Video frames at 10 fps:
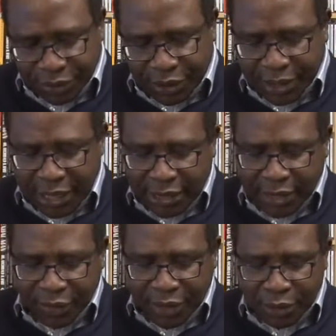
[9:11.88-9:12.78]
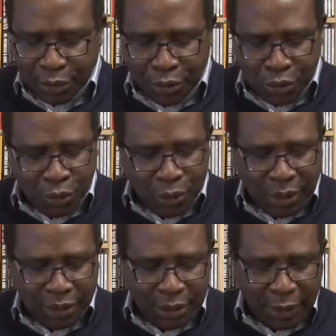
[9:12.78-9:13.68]
You can ask a friend who knows you
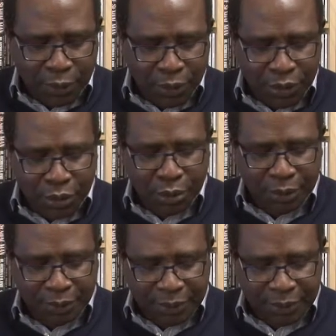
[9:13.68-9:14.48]
well to help you in this one.